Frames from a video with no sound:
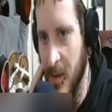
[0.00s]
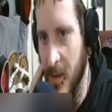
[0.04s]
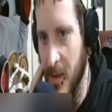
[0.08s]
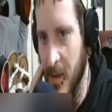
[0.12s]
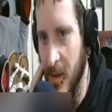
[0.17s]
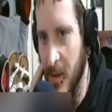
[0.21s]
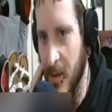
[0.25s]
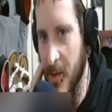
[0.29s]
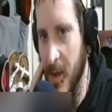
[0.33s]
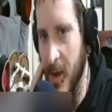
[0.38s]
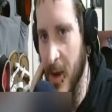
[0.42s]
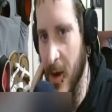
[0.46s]

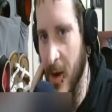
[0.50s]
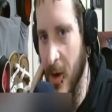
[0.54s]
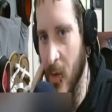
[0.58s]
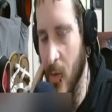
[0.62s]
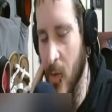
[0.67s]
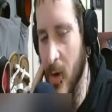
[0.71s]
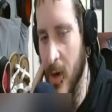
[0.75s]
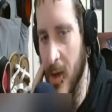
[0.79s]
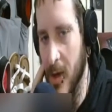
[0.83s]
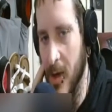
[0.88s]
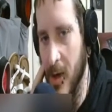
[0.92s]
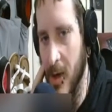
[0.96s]
They are
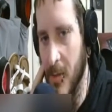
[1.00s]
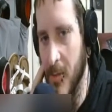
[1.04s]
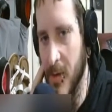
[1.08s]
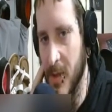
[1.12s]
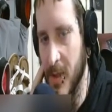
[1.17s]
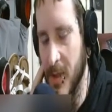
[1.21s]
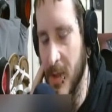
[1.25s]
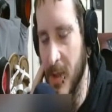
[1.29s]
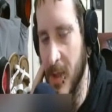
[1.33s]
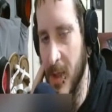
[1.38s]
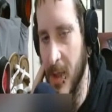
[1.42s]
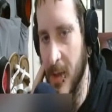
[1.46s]

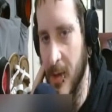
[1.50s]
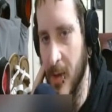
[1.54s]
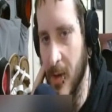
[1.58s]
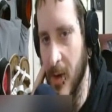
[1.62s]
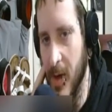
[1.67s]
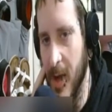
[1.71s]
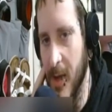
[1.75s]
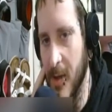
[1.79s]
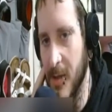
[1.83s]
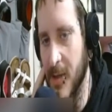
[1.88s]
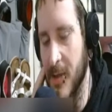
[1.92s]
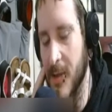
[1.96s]
100% in their
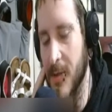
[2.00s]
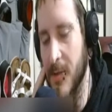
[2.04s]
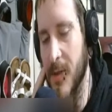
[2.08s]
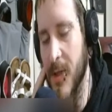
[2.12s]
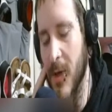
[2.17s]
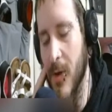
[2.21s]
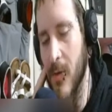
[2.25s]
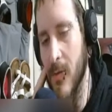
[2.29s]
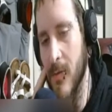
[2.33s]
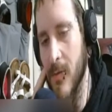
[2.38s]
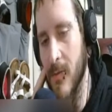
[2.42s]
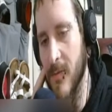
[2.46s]
house. Dude,
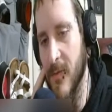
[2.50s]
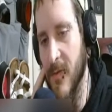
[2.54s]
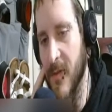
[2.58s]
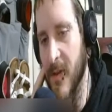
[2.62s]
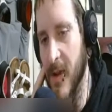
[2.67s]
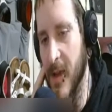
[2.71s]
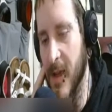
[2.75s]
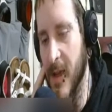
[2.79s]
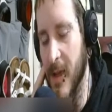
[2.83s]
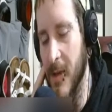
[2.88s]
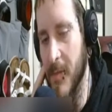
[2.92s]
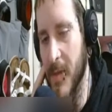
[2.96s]
don't
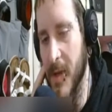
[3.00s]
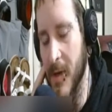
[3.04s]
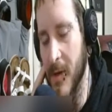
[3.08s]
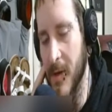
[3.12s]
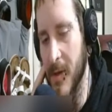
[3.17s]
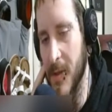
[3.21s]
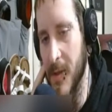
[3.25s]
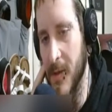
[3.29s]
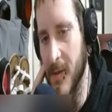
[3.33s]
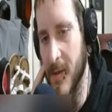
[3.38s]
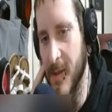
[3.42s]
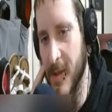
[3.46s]
fucking
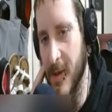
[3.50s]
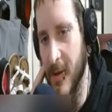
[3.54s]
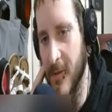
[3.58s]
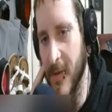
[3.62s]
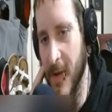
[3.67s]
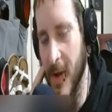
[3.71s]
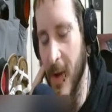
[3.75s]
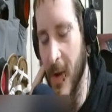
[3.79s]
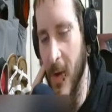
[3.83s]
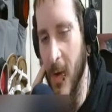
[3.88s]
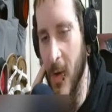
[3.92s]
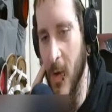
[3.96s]
pierce yourself
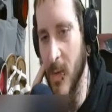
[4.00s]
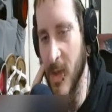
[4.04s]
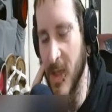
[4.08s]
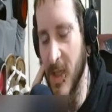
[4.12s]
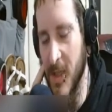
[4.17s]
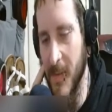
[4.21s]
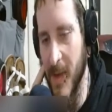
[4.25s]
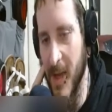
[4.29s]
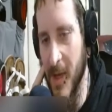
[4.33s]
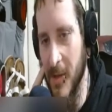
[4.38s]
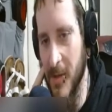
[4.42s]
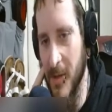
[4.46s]
at home,
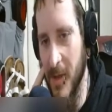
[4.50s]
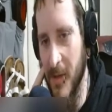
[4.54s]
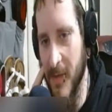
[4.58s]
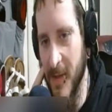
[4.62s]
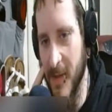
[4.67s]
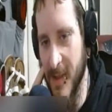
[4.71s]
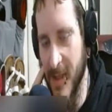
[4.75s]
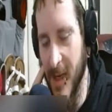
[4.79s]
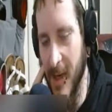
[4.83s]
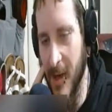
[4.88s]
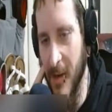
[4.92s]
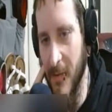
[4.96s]
especially if
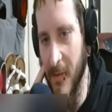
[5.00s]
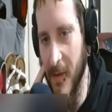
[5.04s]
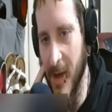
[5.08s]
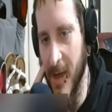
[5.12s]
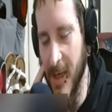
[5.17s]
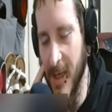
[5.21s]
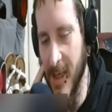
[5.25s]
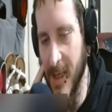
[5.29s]
it's like a fucking